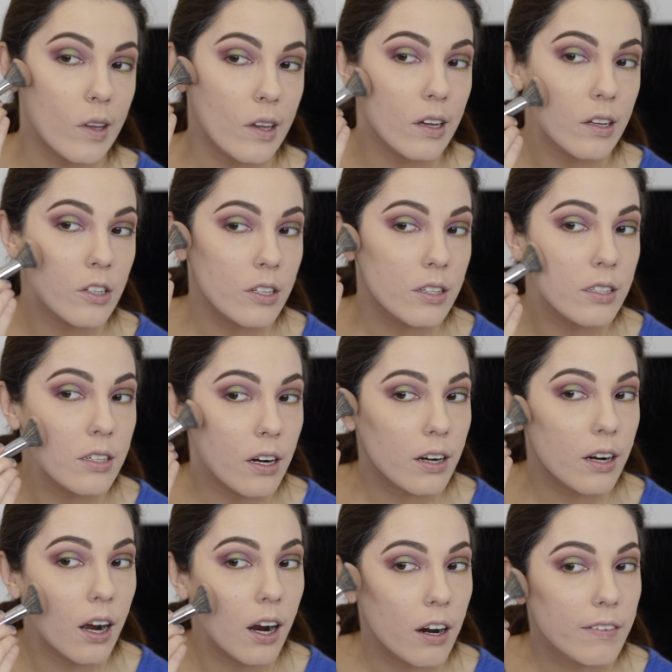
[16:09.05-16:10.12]
And just
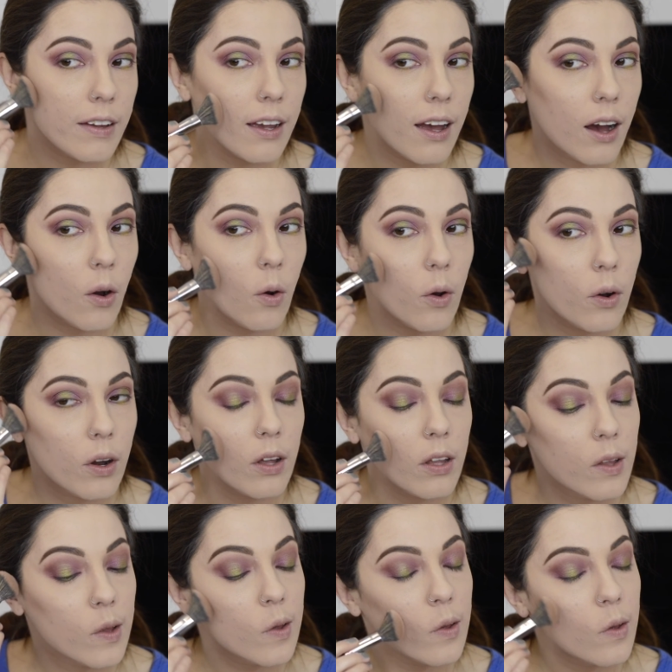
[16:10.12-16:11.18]
start carving out
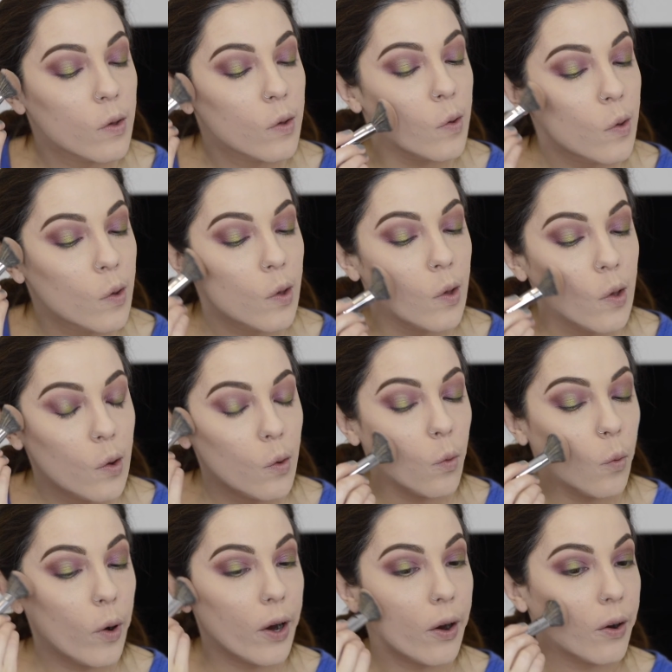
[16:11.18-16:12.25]

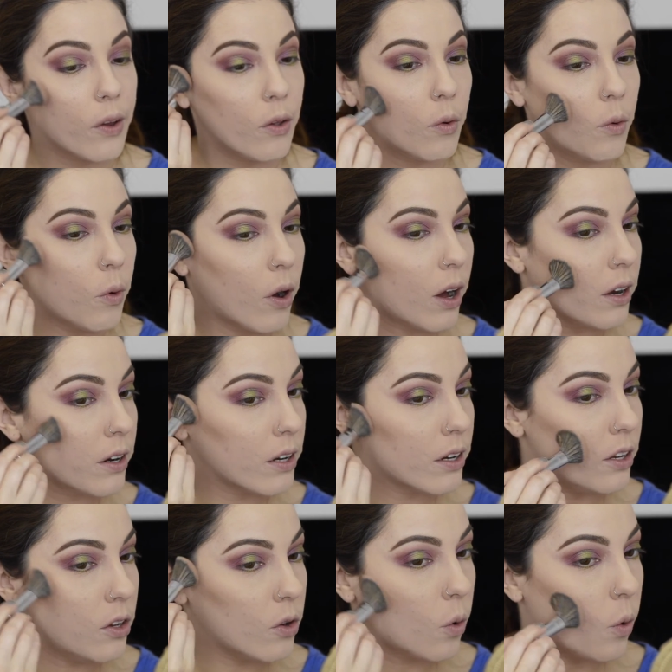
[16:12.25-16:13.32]
where you want
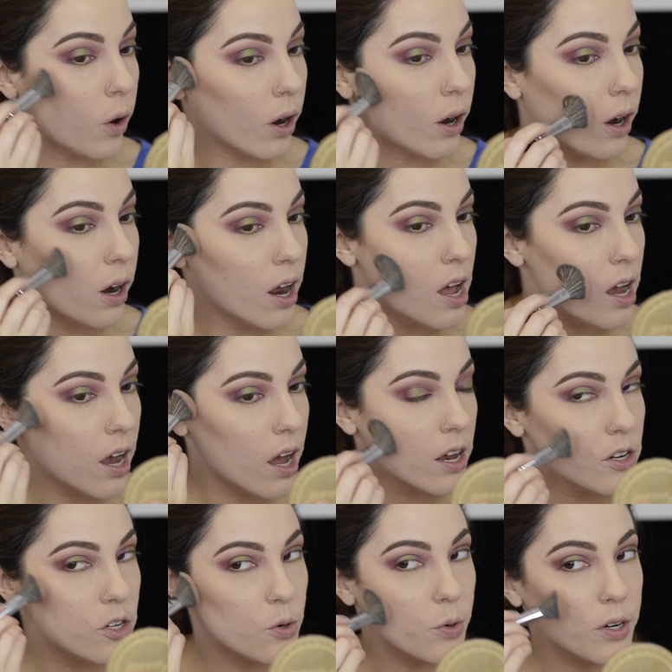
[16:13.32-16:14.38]
your
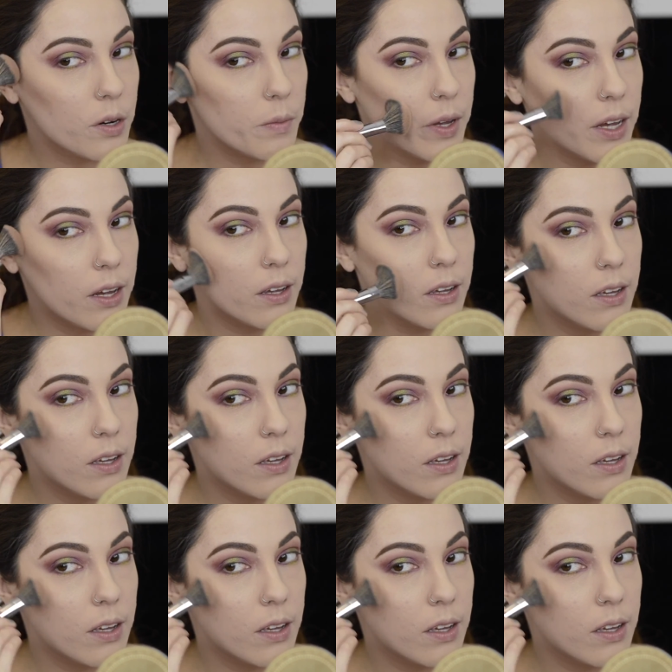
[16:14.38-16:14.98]
contour to be.